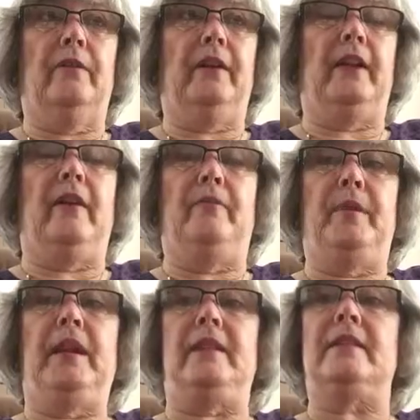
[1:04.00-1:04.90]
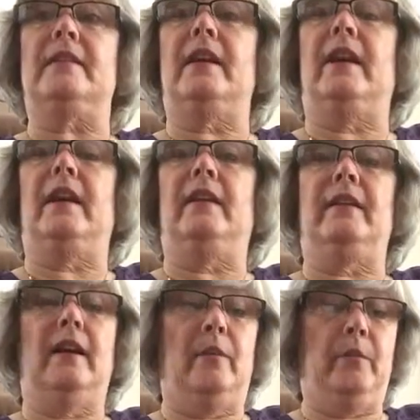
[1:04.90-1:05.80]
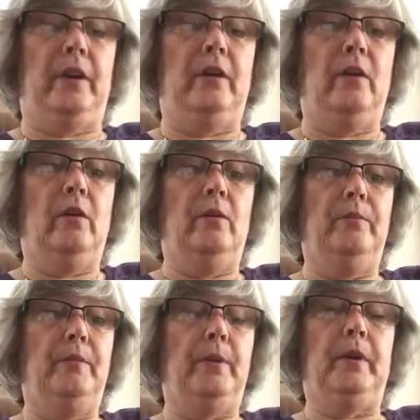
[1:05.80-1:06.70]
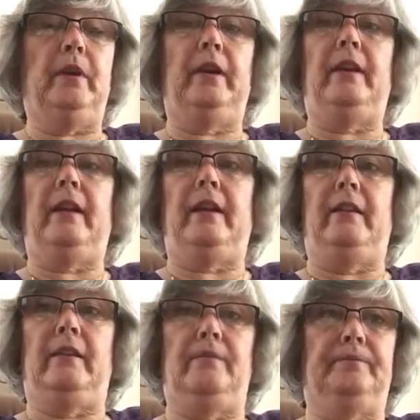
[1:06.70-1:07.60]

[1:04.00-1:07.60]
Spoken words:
hopefully, of peace. And we know biblically that